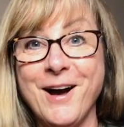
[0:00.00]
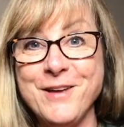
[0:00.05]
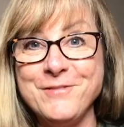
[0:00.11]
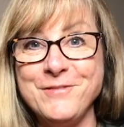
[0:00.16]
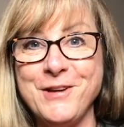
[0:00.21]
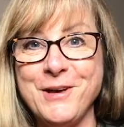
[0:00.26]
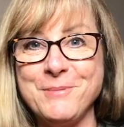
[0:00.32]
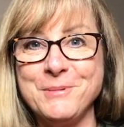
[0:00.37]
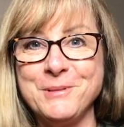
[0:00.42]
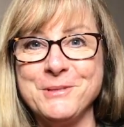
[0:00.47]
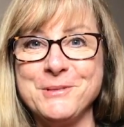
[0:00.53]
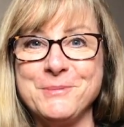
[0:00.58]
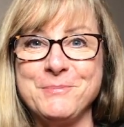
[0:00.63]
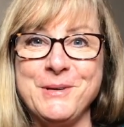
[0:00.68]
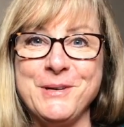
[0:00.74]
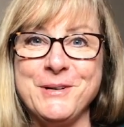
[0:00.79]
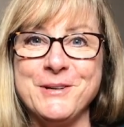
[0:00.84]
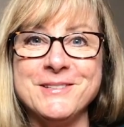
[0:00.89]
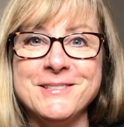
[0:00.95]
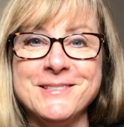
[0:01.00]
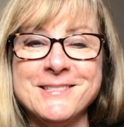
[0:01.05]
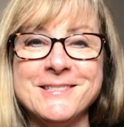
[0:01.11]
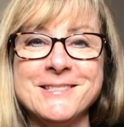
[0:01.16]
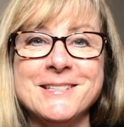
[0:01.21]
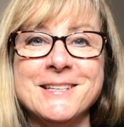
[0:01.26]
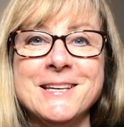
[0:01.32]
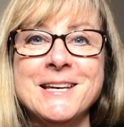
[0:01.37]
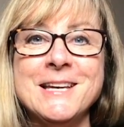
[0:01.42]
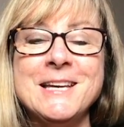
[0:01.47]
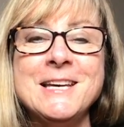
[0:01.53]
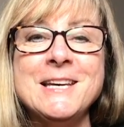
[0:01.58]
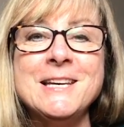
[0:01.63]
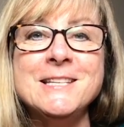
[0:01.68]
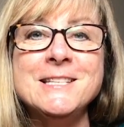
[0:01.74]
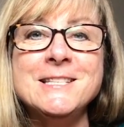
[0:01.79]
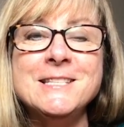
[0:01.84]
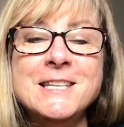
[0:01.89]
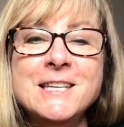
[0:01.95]
by fabulous parents,
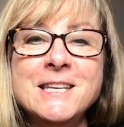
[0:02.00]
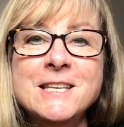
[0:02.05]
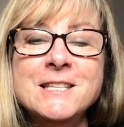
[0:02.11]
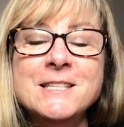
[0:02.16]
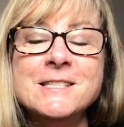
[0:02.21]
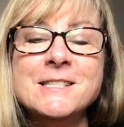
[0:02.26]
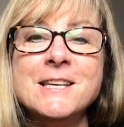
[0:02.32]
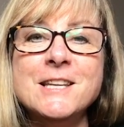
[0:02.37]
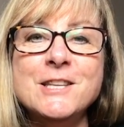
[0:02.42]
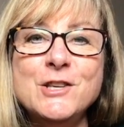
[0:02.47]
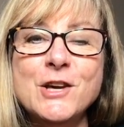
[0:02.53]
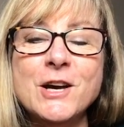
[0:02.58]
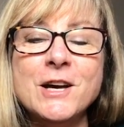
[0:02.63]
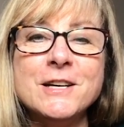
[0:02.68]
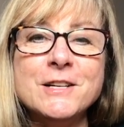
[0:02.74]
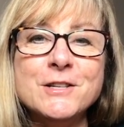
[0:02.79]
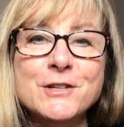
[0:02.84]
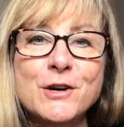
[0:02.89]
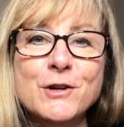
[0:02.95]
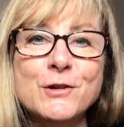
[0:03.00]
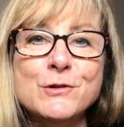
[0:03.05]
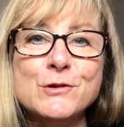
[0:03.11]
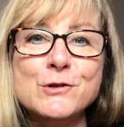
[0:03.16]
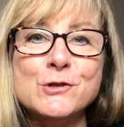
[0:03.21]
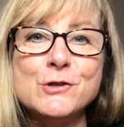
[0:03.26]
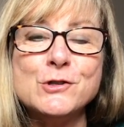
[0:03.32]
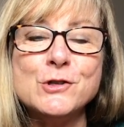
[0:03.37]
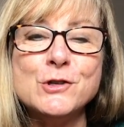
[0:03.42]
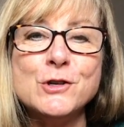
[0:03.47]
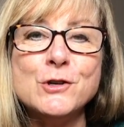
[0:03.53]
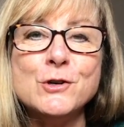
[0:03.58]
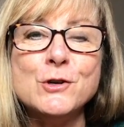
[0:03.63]
teens and young adults